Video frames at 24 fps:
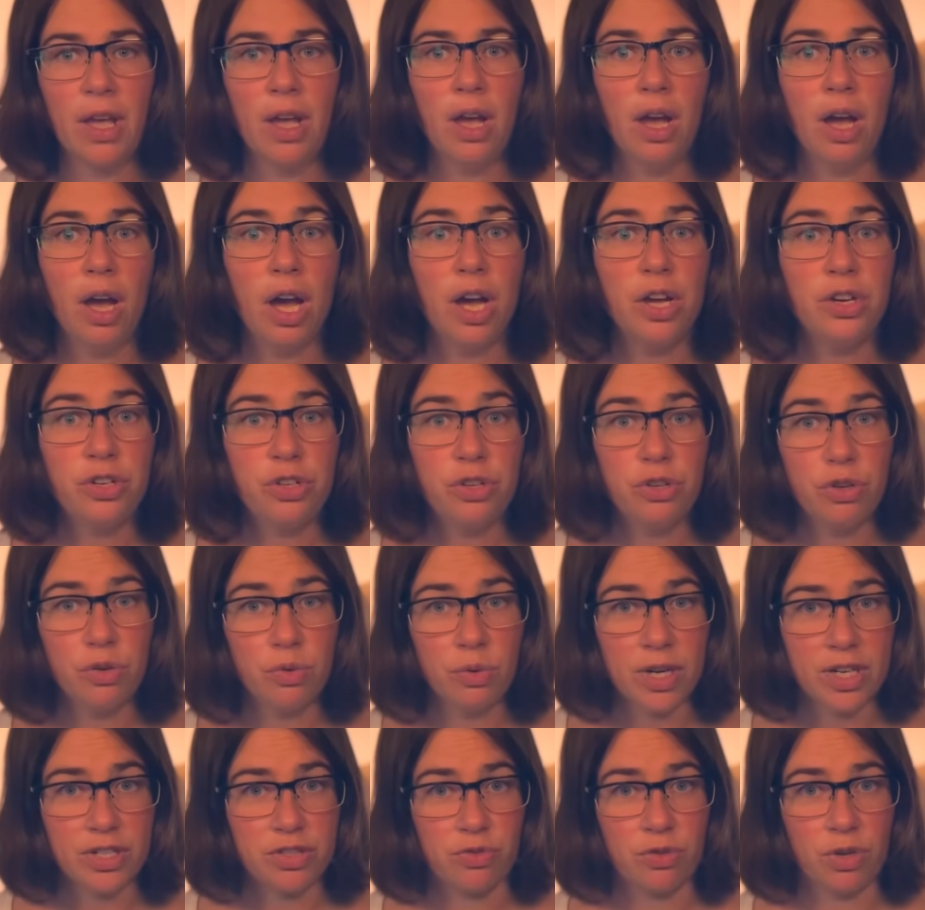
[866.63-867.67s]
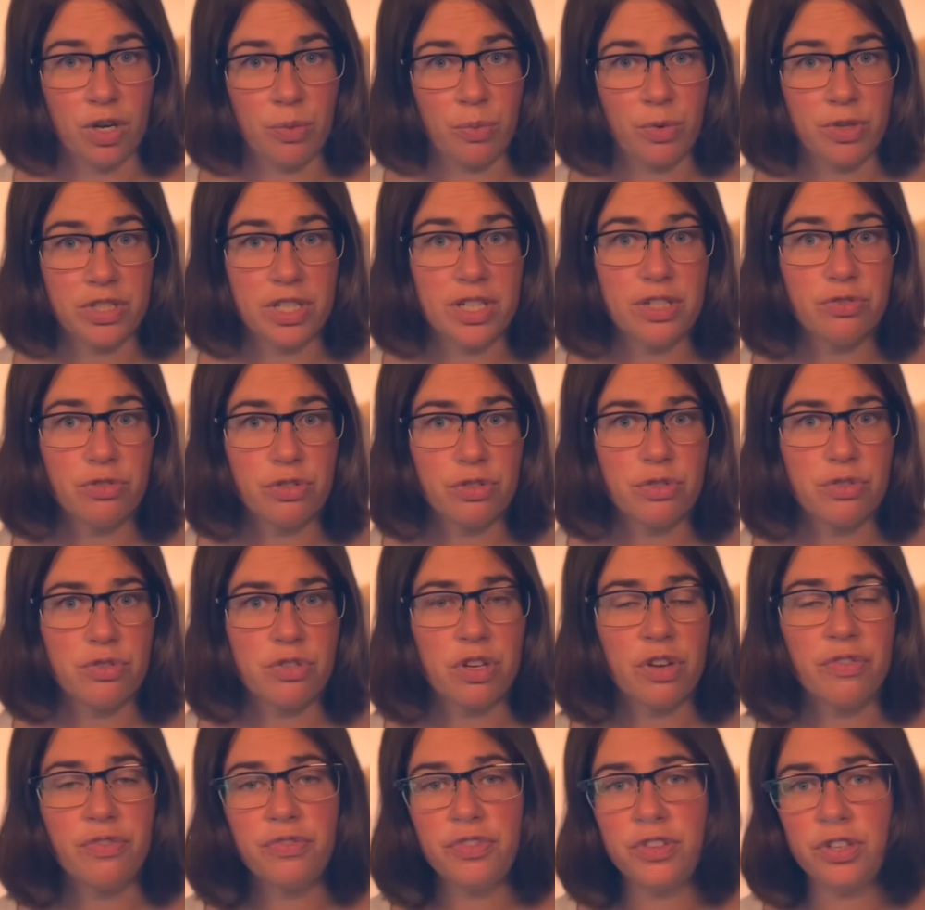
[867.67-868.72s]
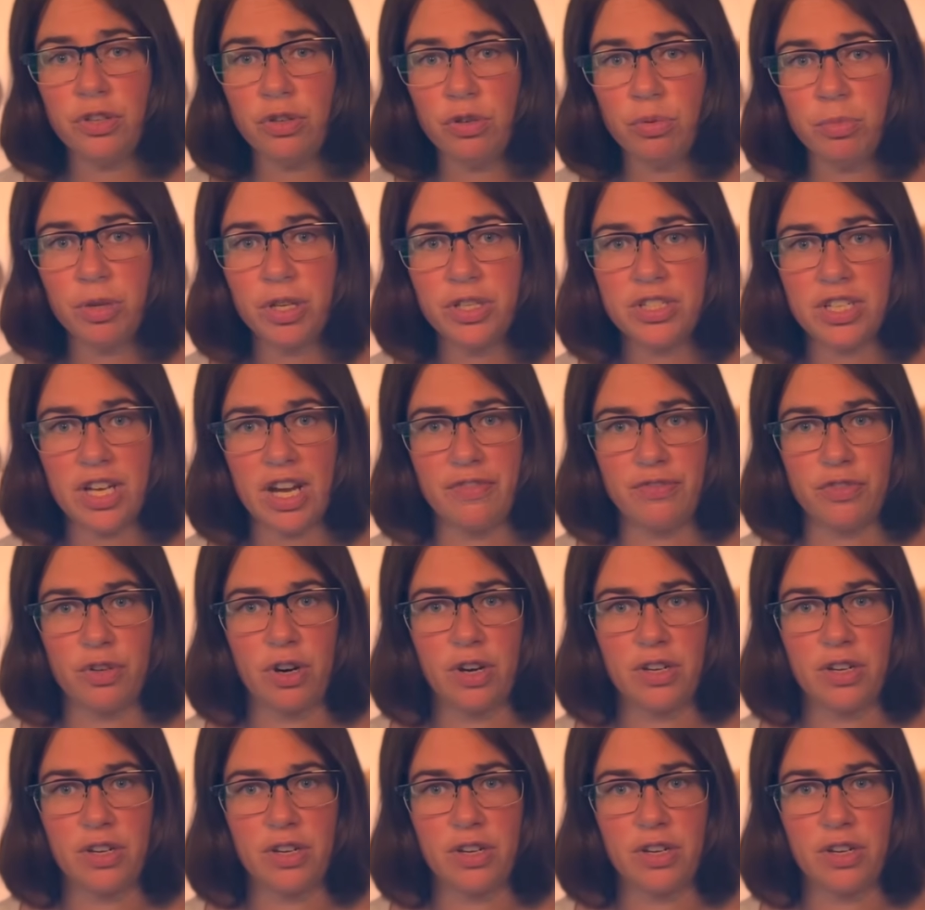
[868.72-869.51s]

A new restaurant was introduced a few months after our